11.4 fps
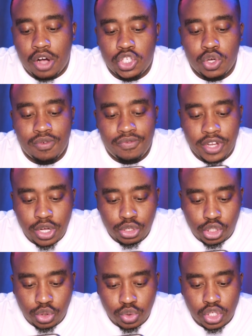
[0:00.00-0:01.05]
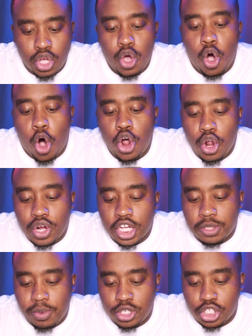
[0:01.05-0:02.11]
outdoor video shoots or long
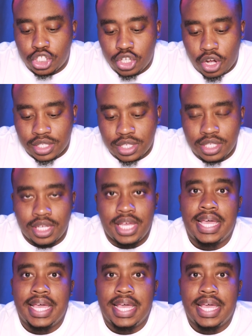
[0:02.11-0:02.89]
exposure shots?